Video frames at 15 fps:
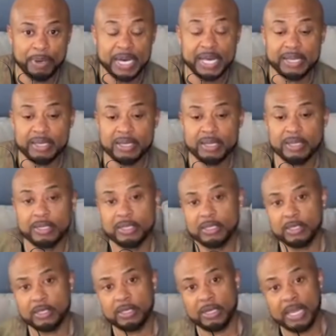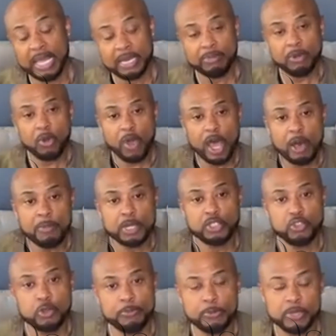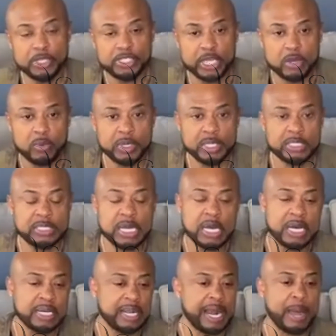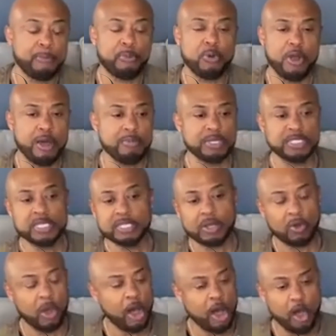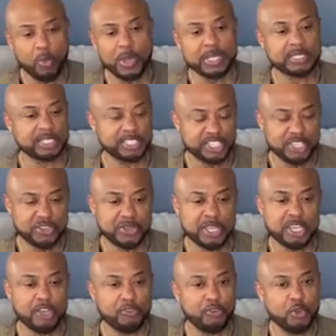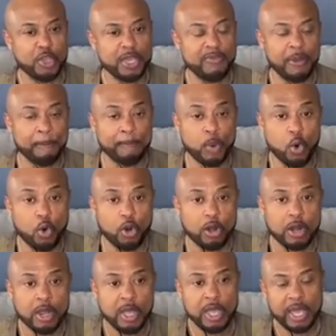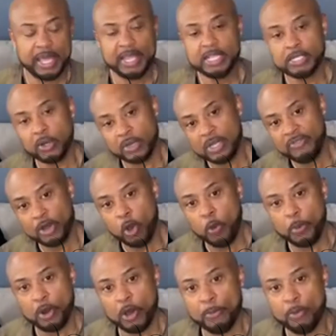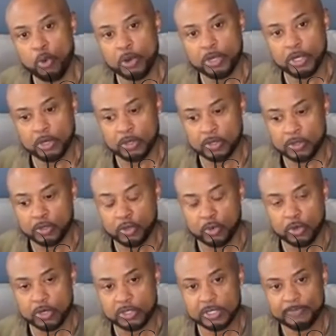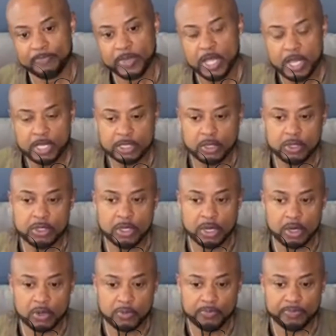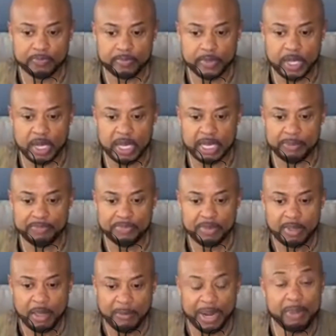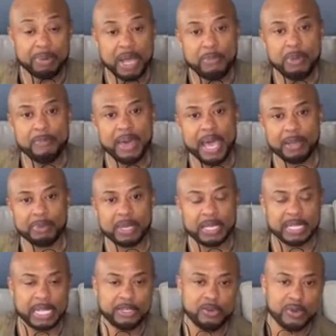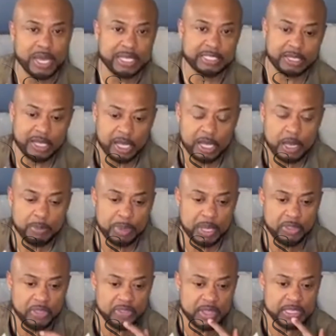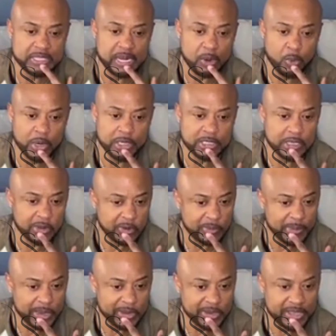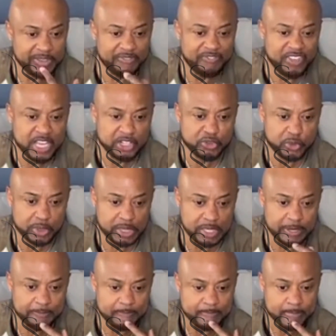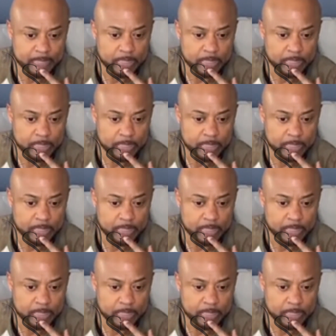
But let him know how much you appreciate what he's done, and I promise he's going to always continue to give you even more, and he's going to even open up more doors. So, but I'm coming back because I do got a couple other things that I want to talk about eventually.